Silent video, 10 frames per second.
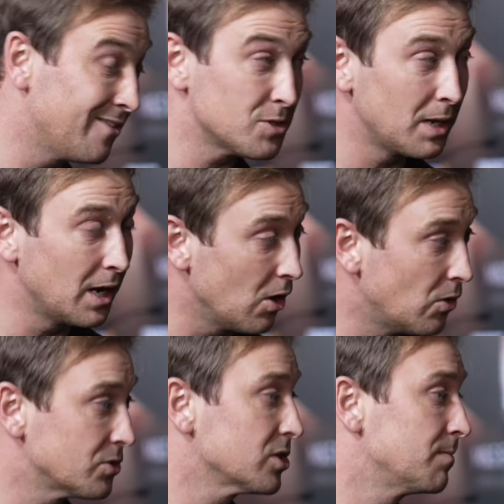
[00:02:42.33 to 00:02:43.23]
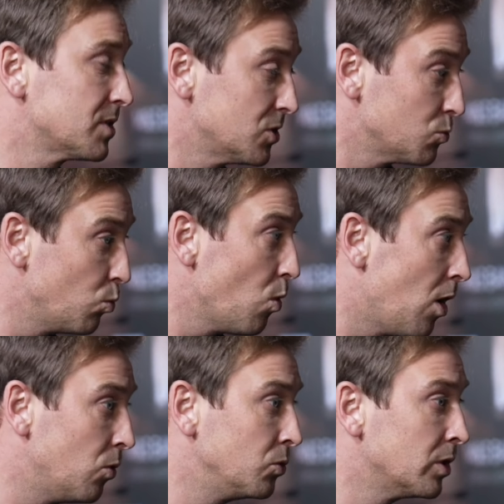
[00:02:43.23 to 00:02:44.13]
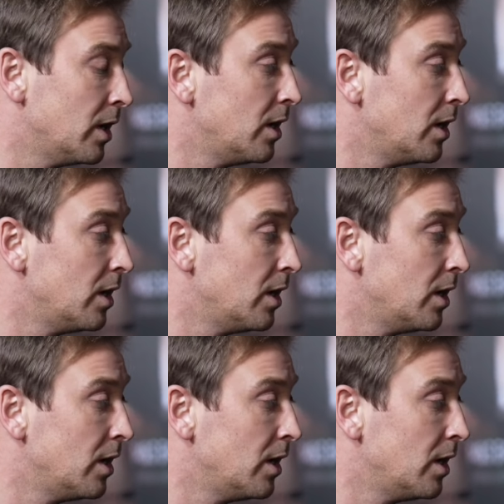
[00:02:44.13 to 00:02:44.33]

It's been a long time since world